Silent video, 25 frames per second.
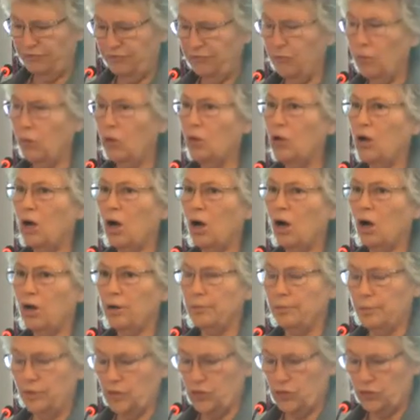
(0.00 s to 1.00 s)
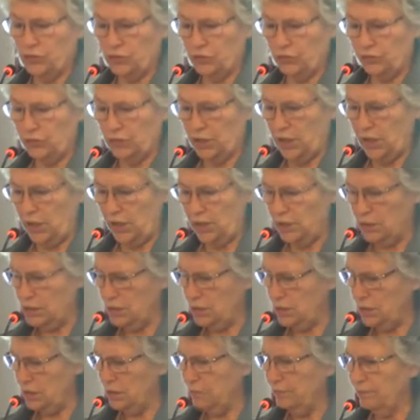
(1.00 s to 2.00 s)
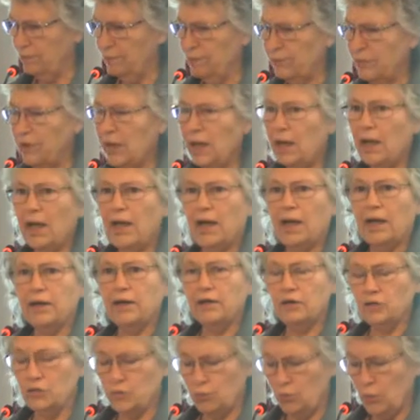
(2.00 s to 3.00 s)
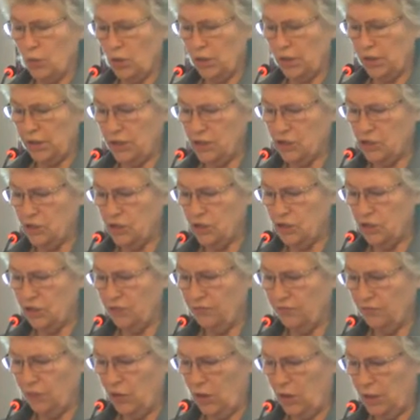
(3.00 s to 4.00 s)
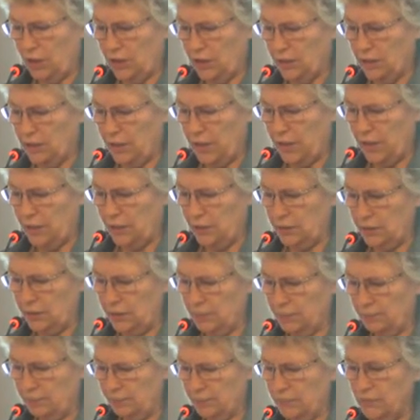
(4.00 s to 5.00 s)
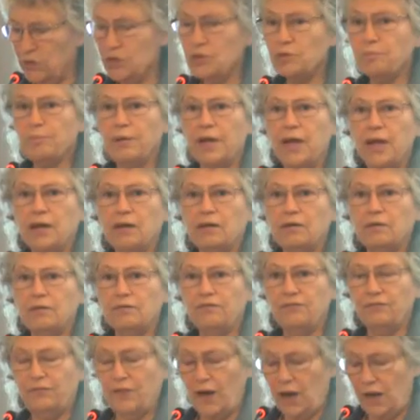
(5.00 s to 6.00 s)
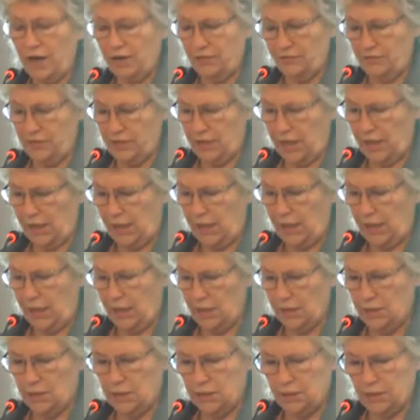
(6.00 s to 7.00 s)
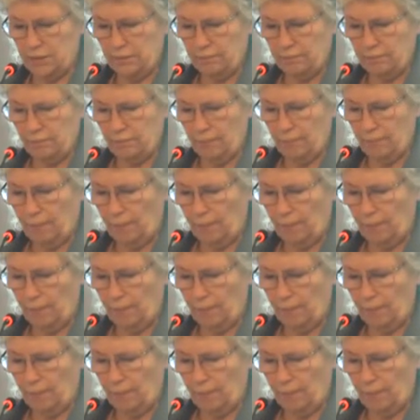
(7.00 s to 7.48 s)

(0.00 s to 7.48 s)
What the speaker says: 4 Ottoman sultans, and his work as chief architect spanned 5 decades.